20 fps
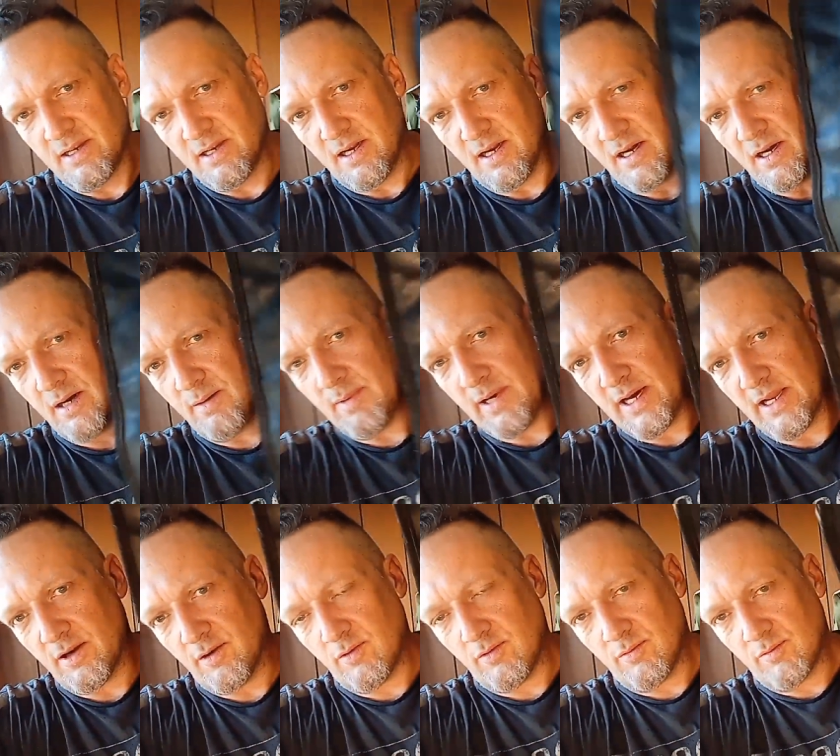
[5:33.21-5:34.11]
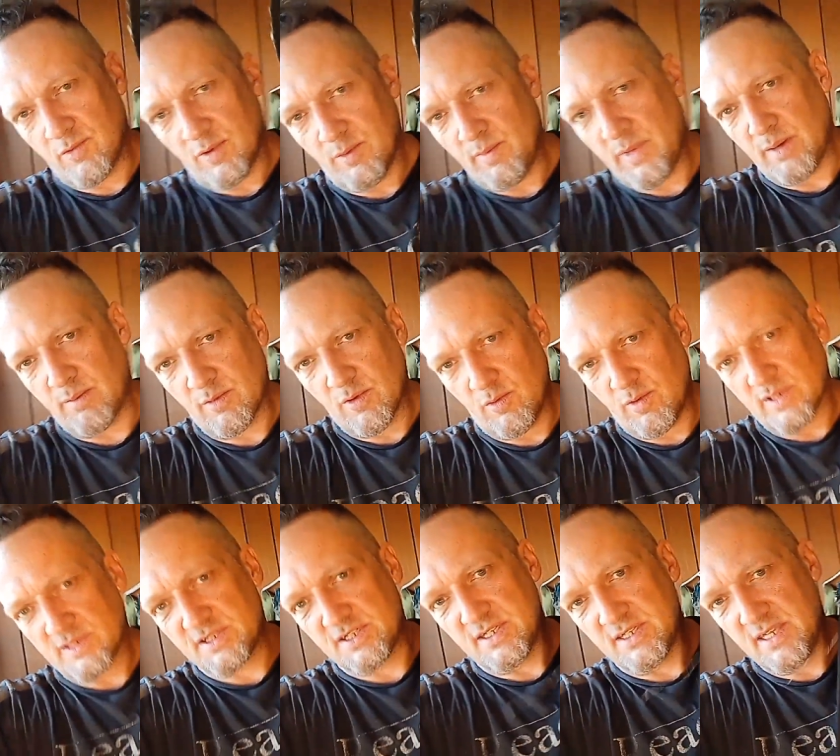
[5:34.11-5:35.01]
Um, I don't remember what
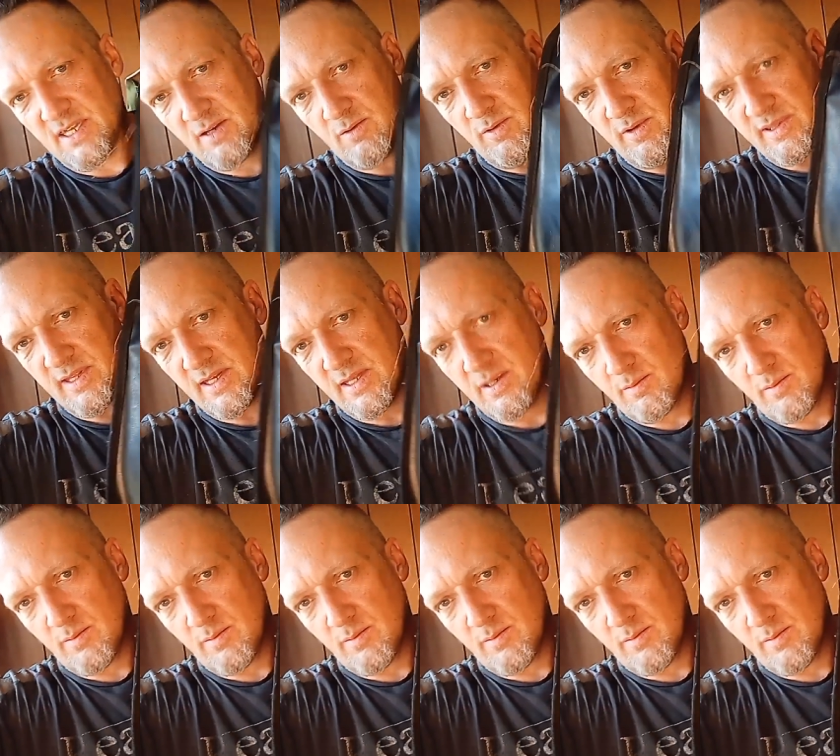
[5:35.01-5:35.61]
she did with it,